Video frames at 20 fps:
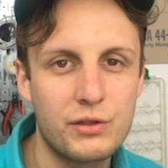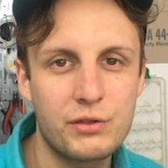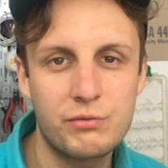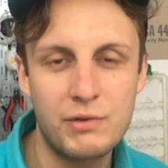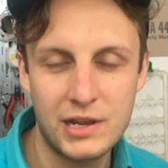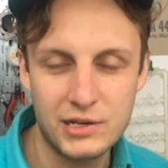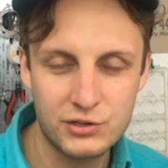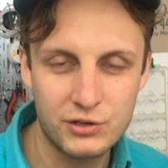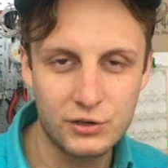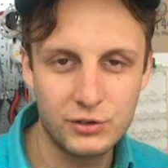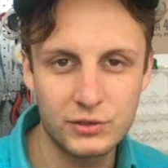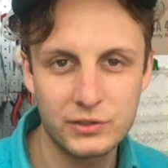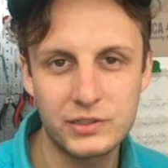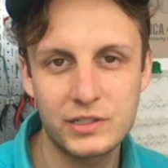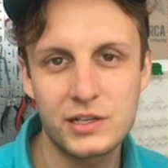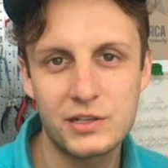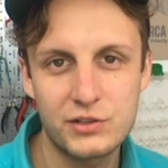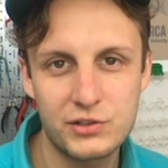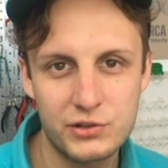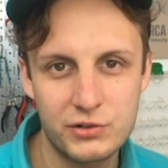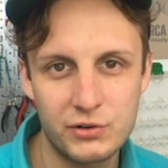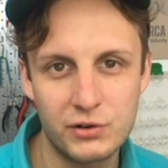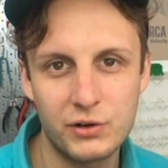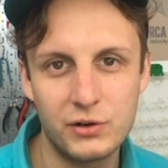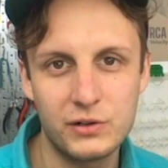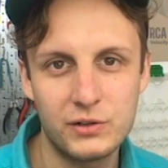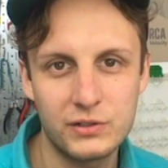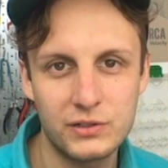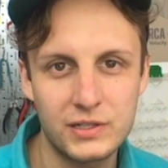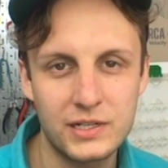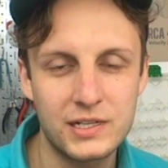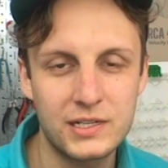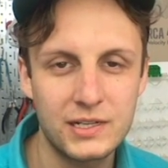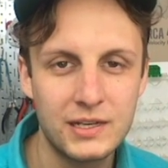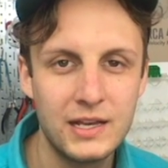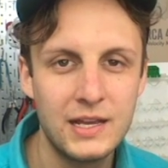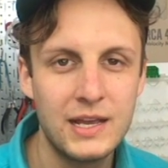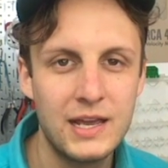threshold control, and